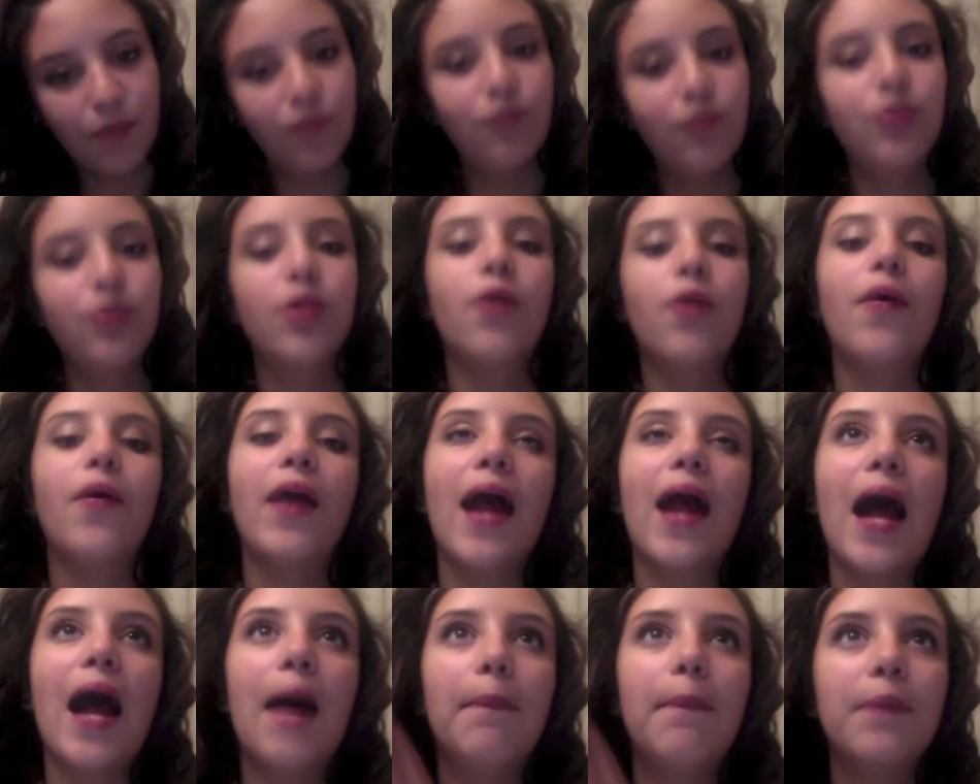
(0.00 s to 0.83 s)
What
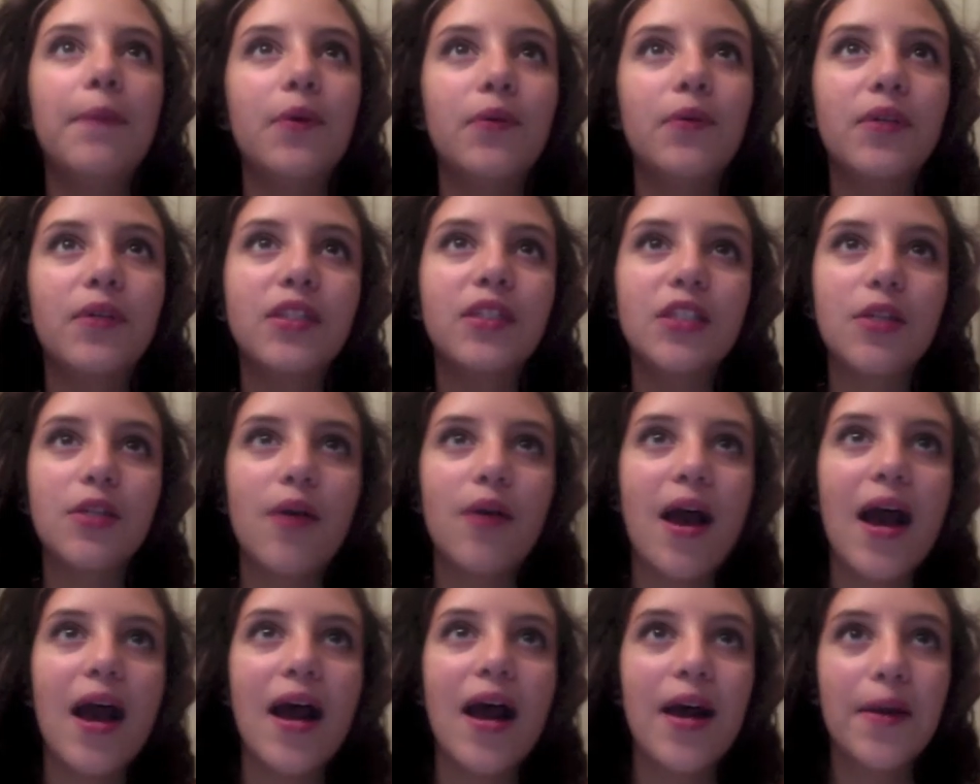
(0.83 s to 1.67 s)
happened was you
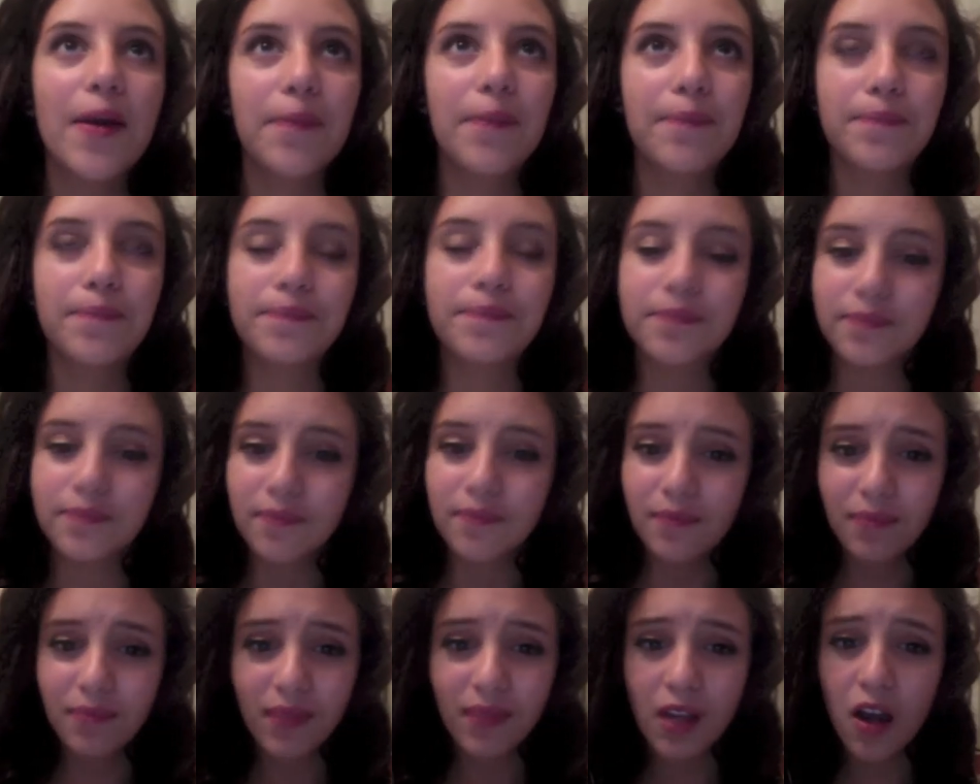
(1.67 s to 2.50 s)
had
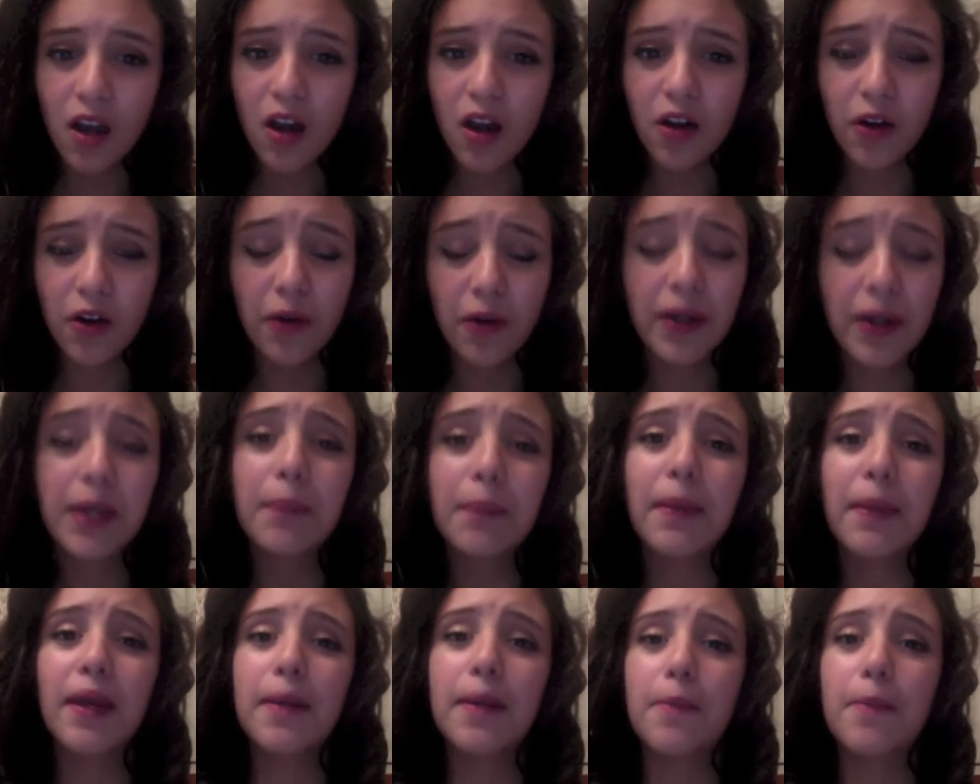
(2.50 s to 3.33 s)
an already
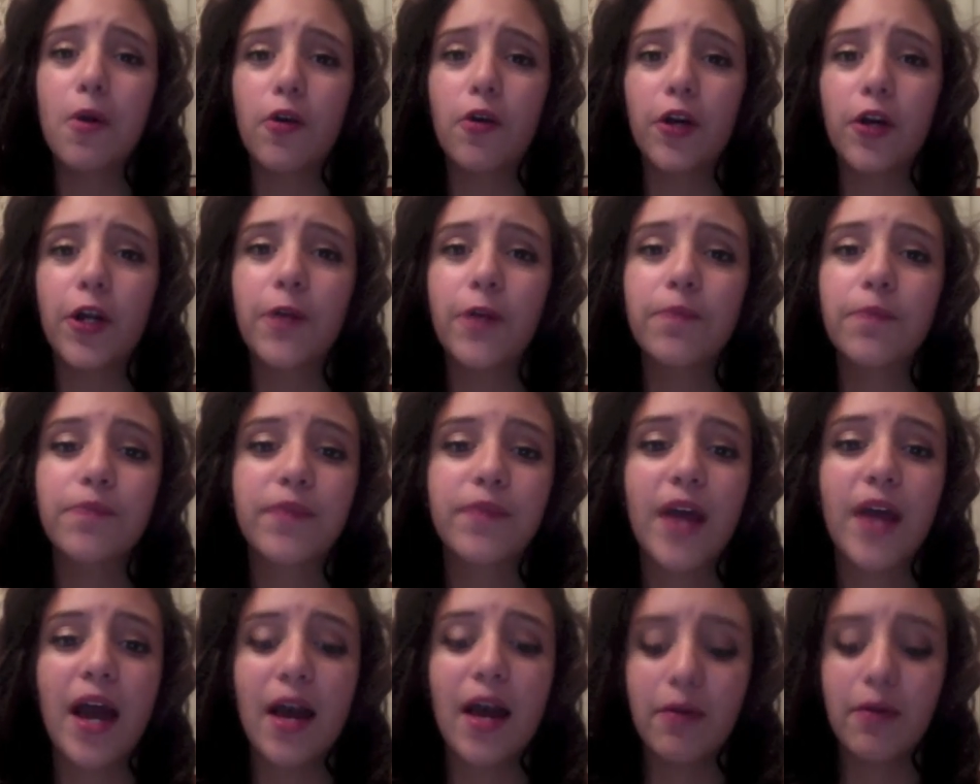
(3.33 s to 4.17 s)
made motor
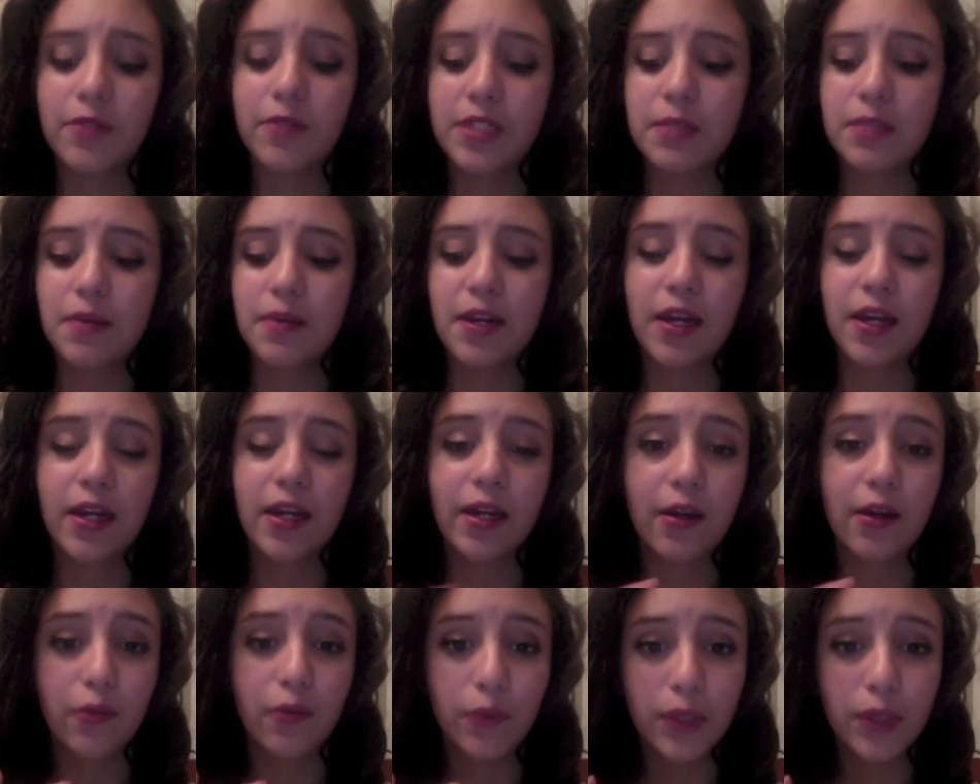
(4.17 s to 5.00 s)
that was spinning
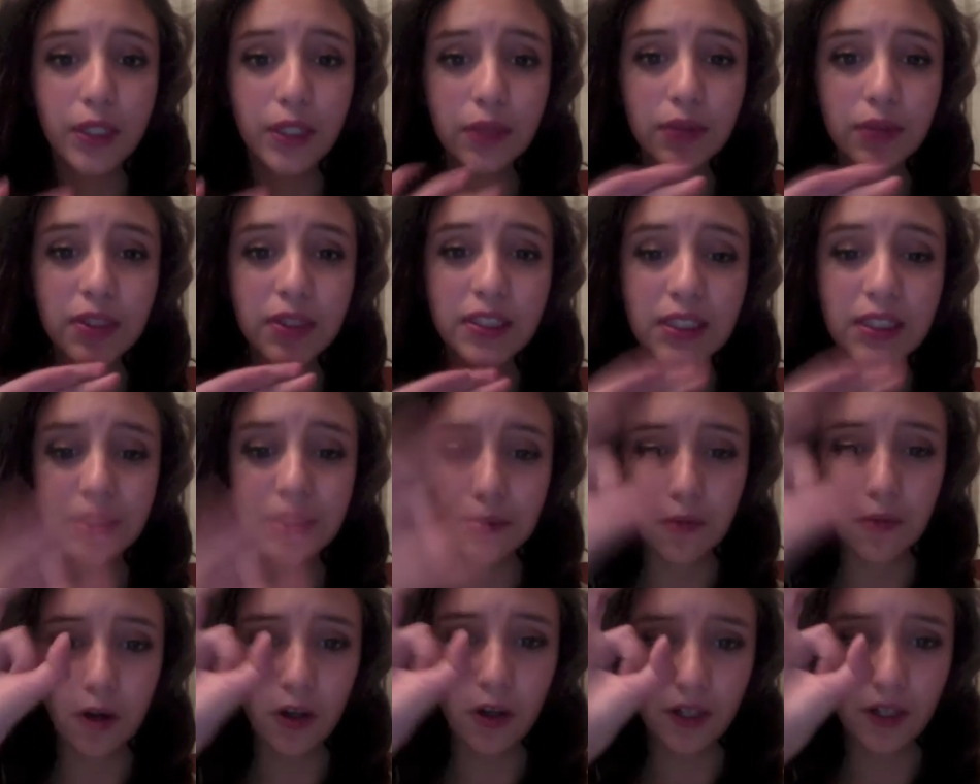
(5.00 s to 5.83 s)
a really, really
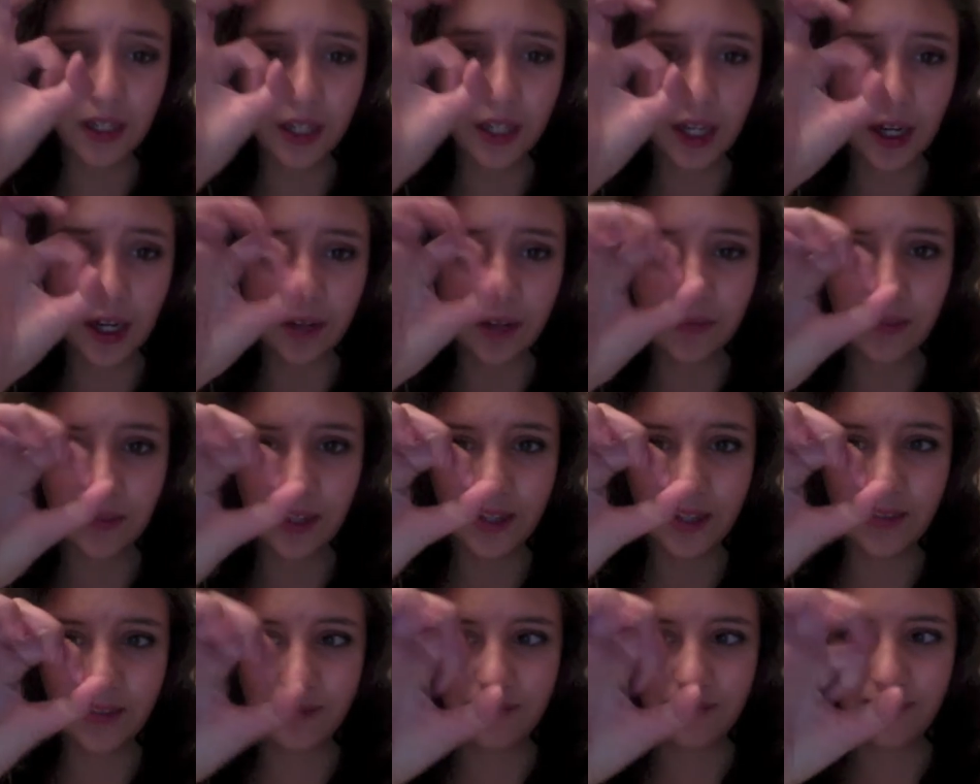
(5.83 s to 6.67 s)
small gear,
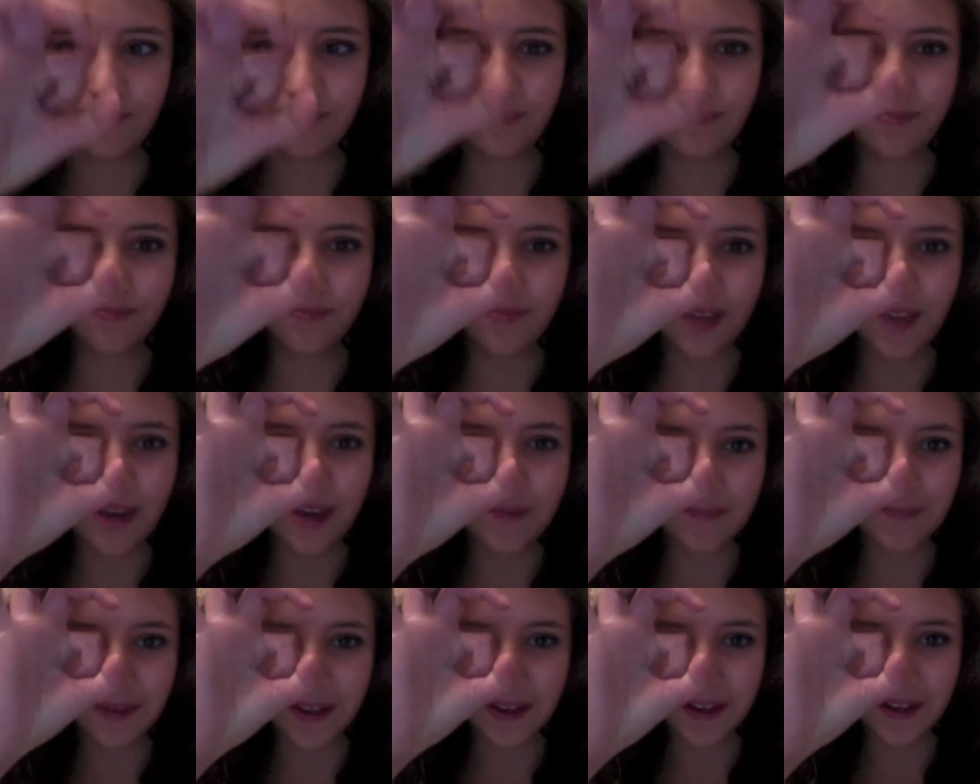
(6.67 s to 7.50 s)
like
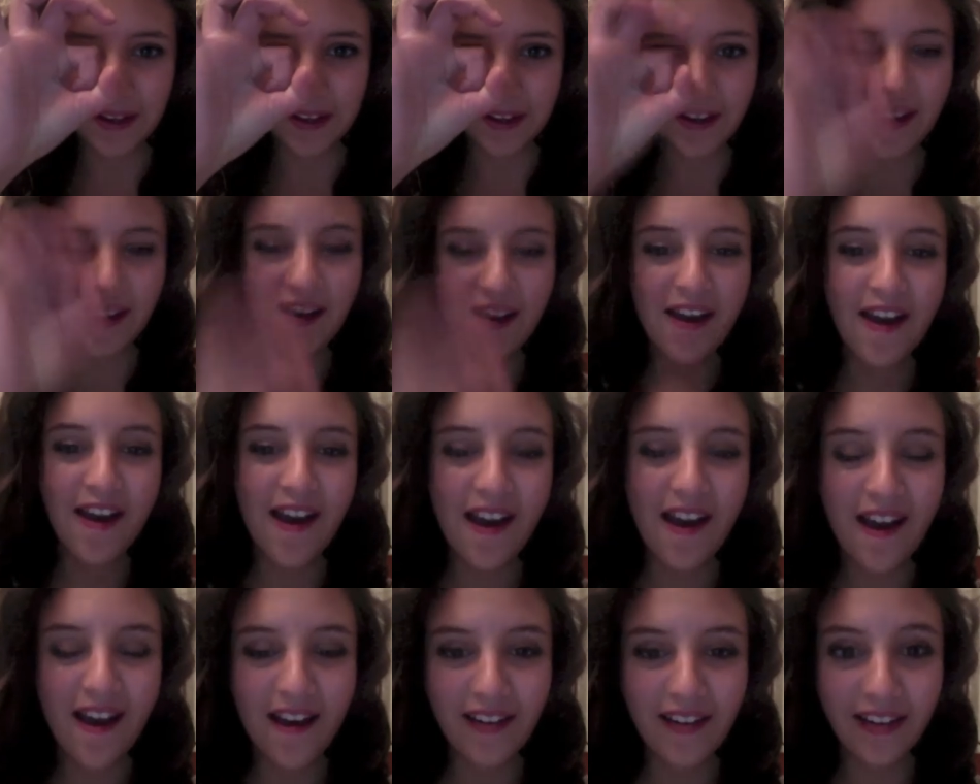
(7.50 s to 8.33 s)
that big,
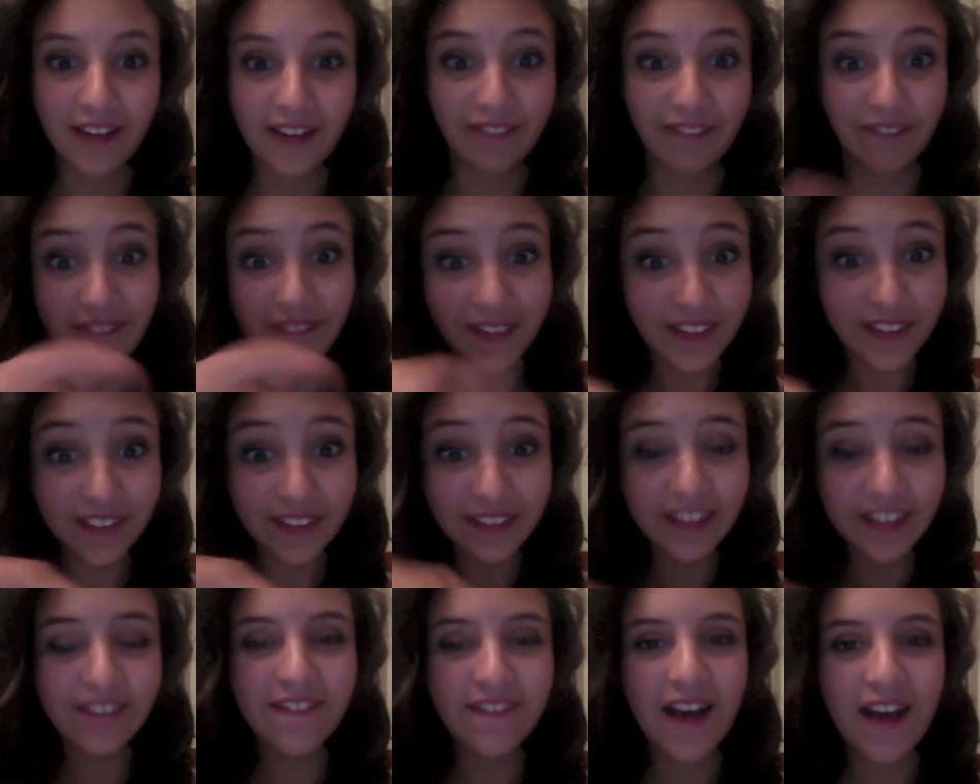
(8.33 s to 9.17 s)
like really,
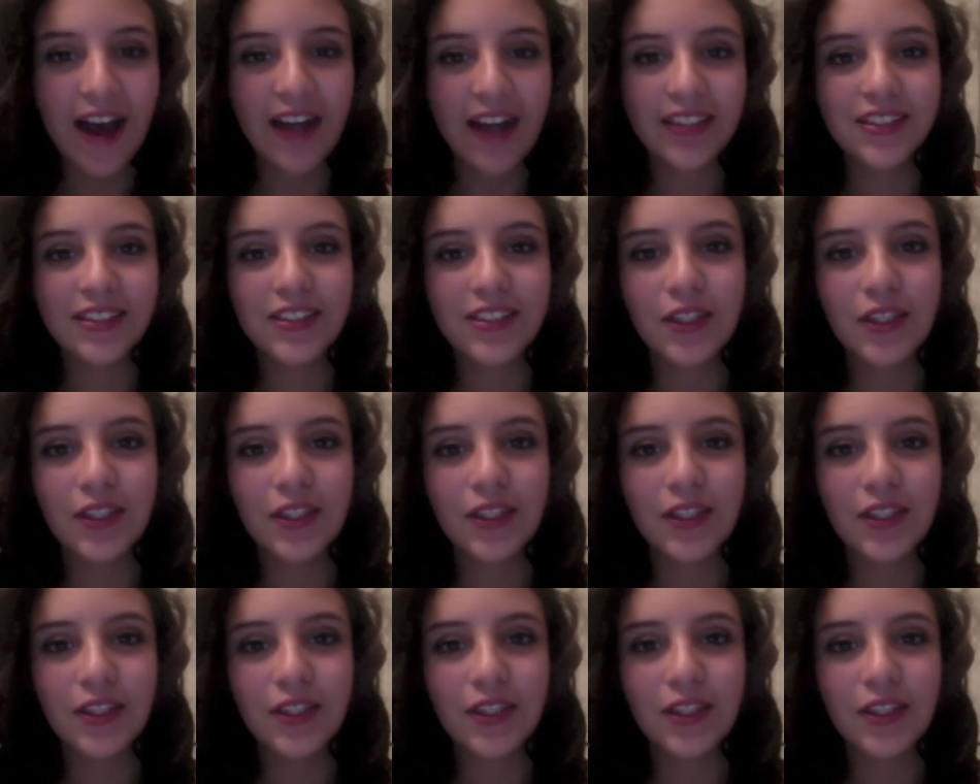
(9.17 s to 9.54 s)
really fast.